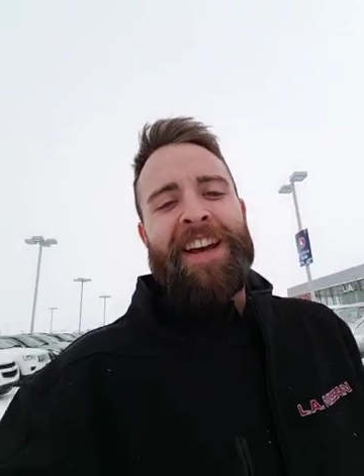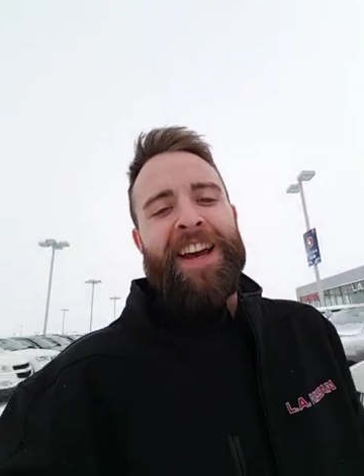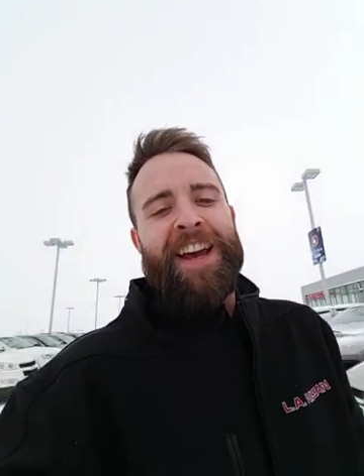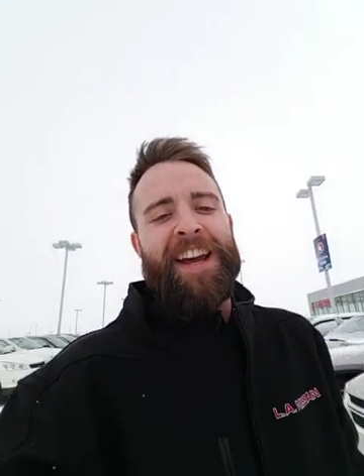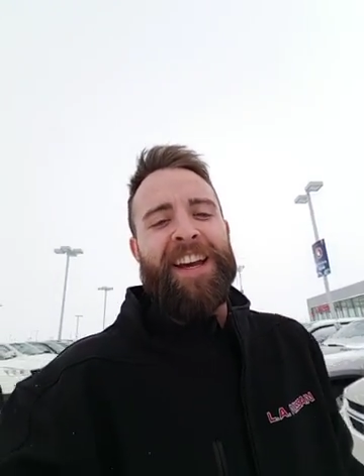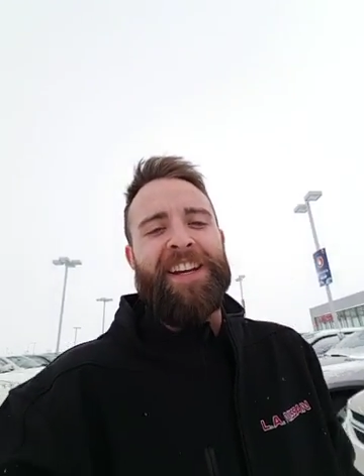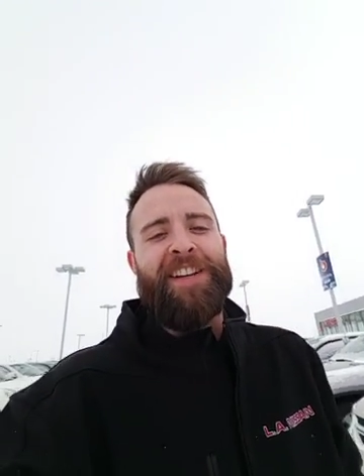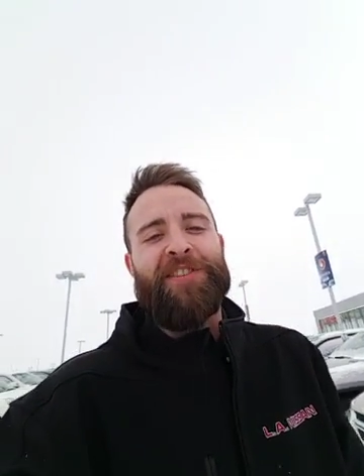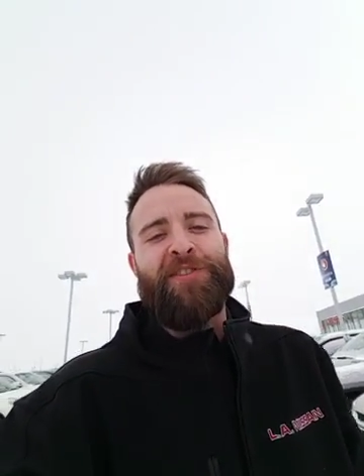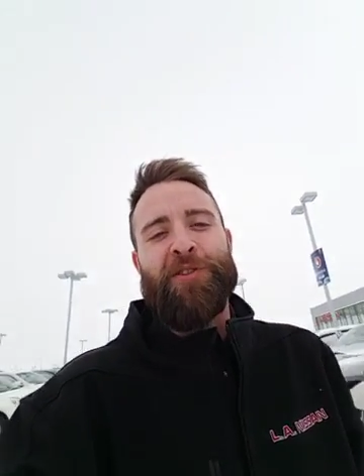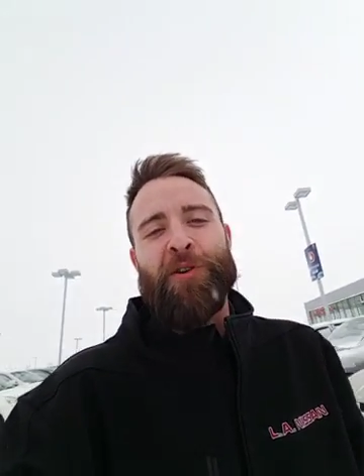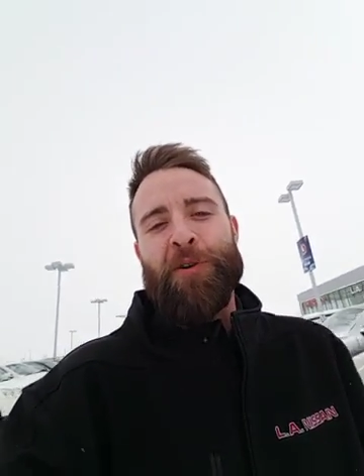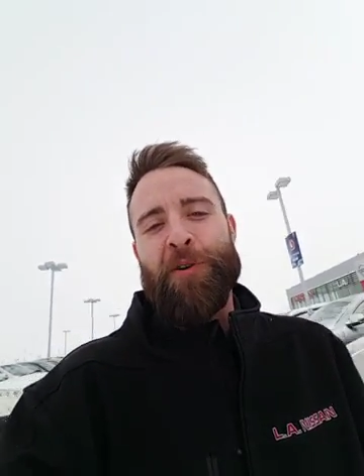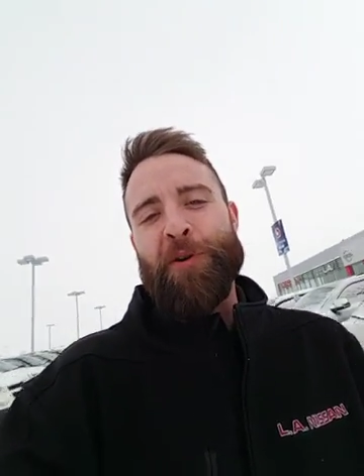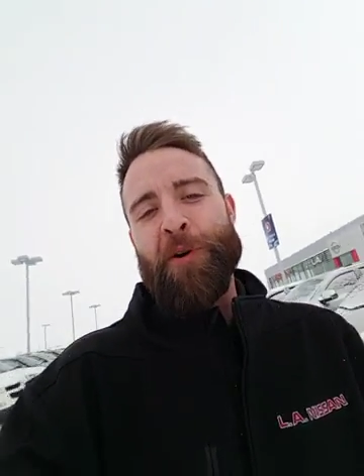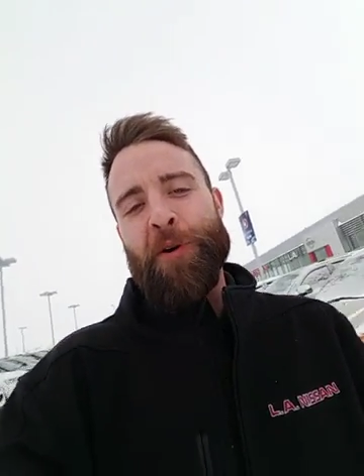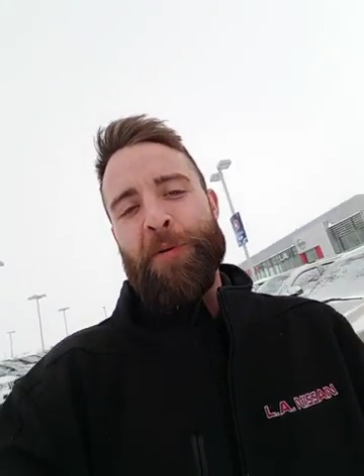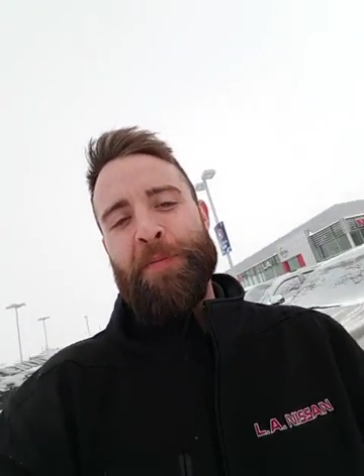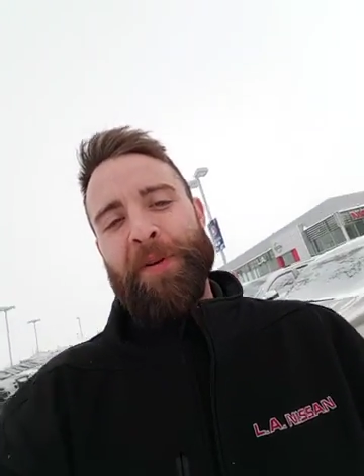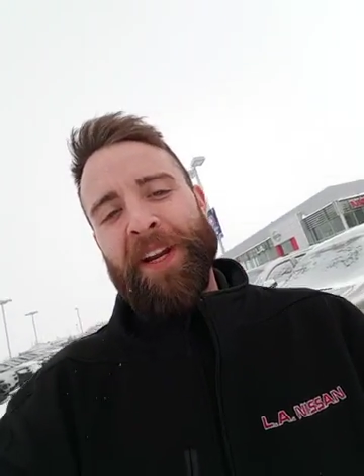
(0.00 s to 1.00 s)
Hey, it's Jordan
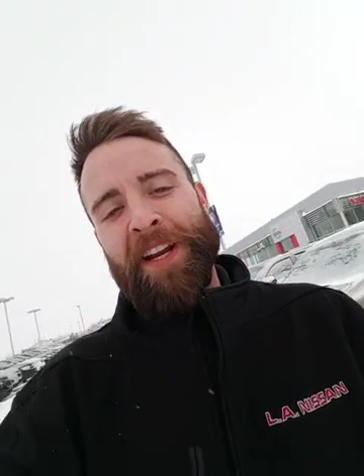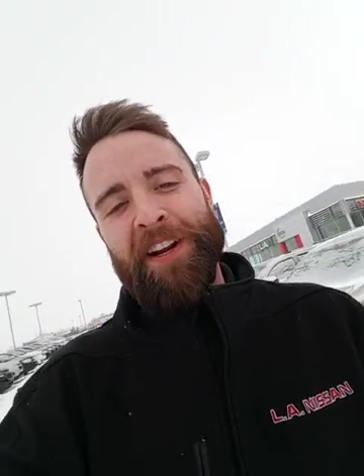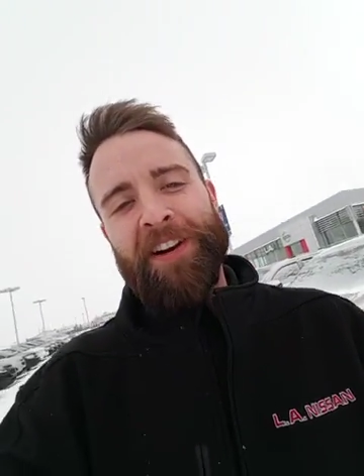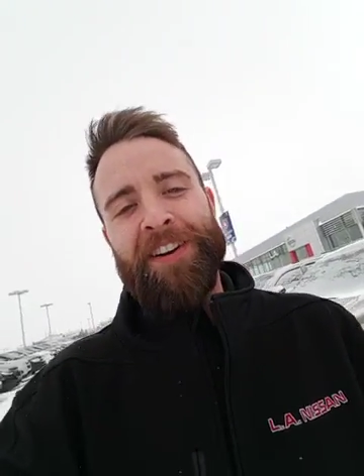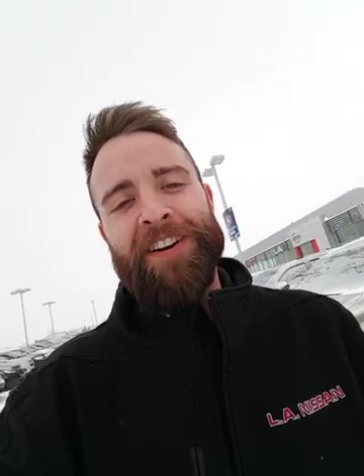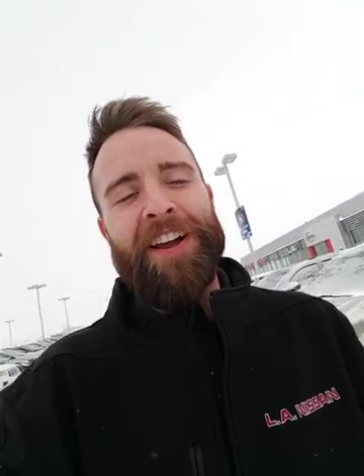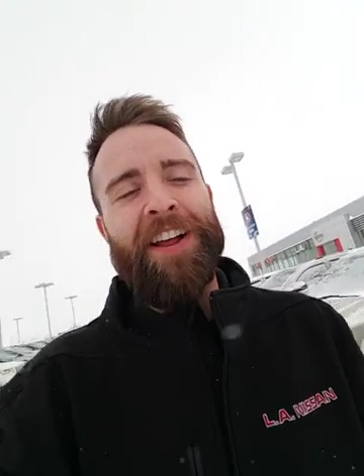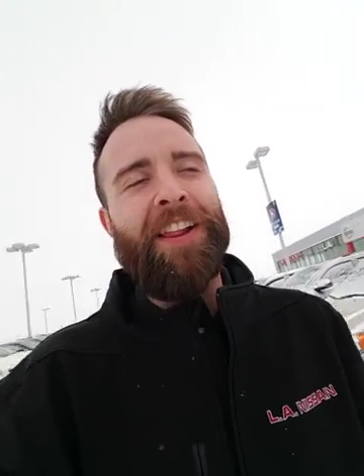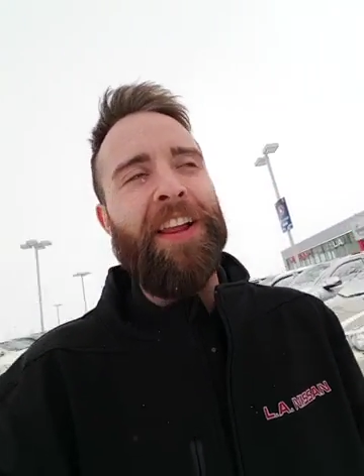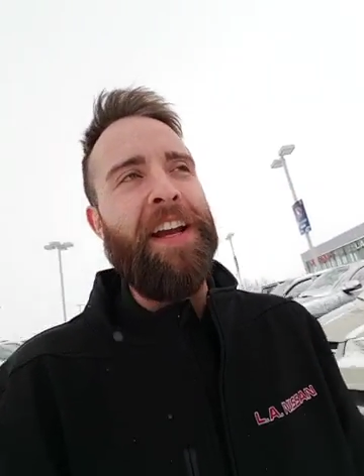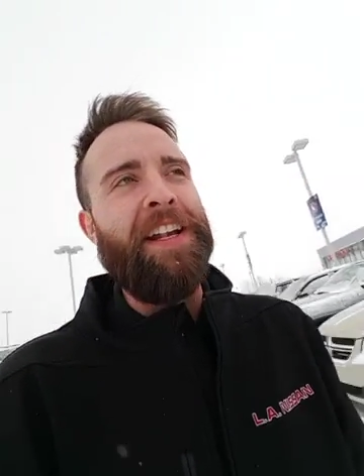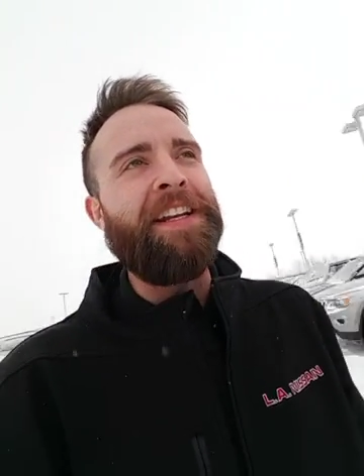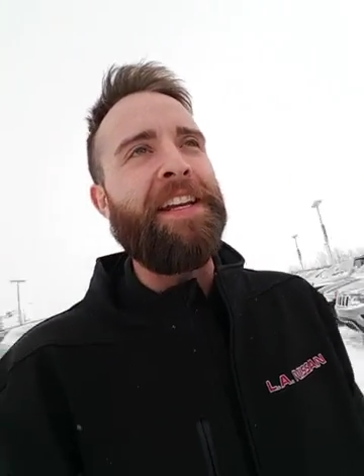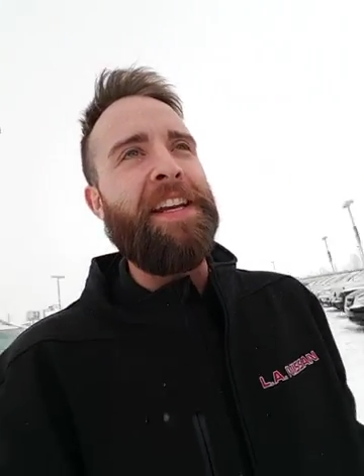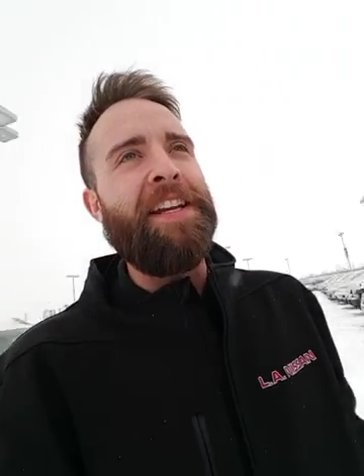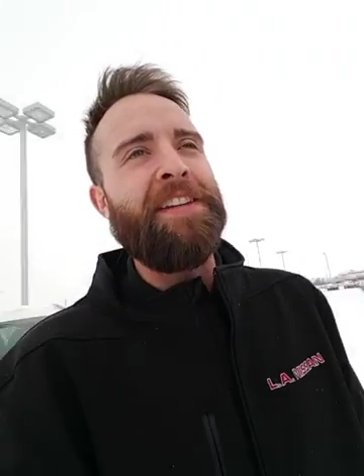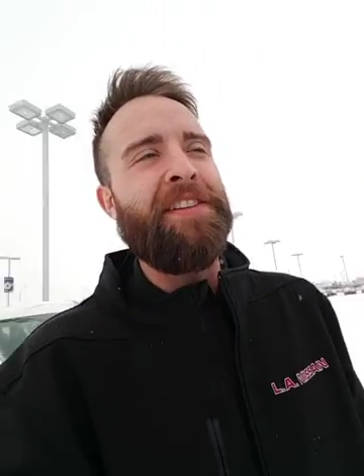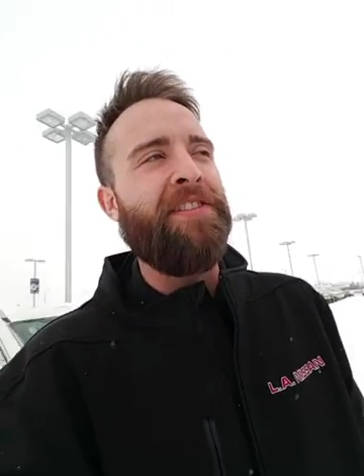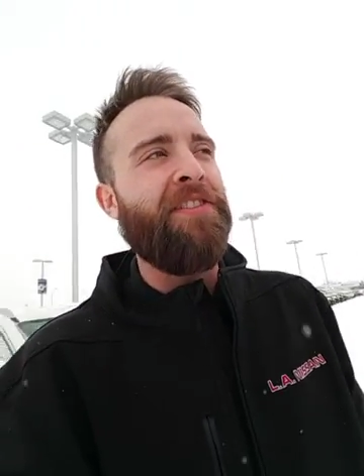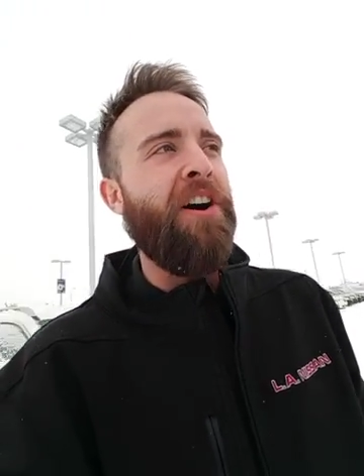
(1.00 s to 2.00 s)
Corpik here at LA
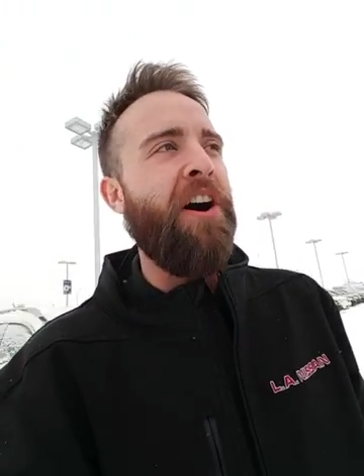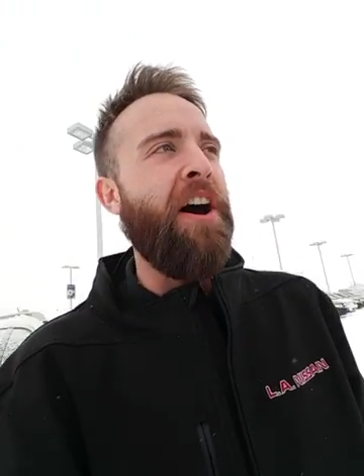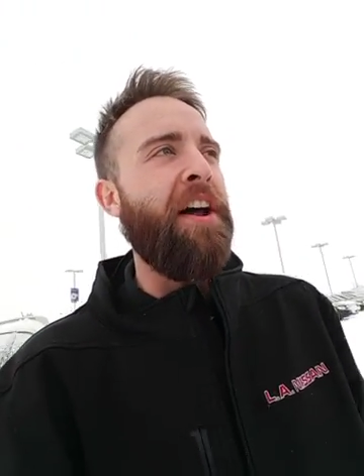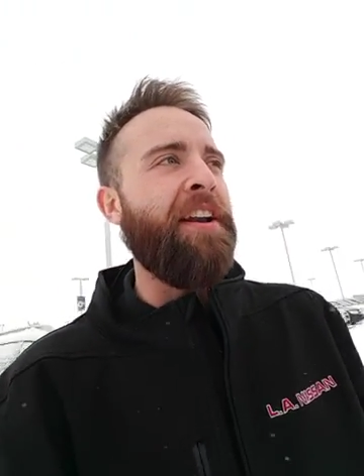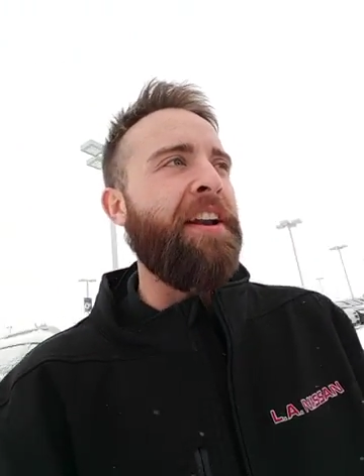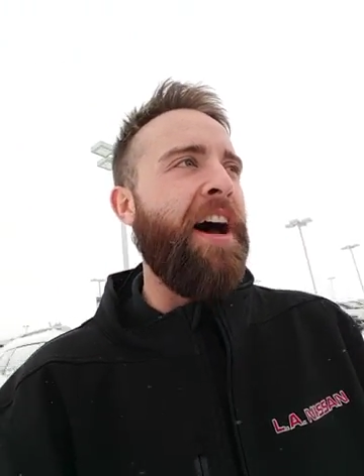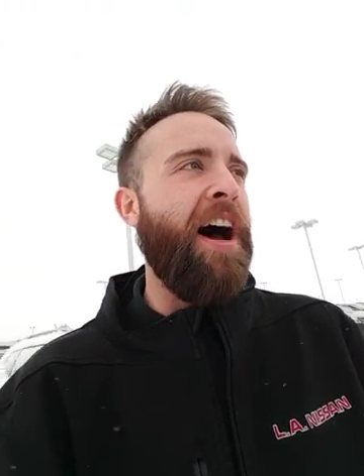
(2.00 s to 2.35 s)
Nissan.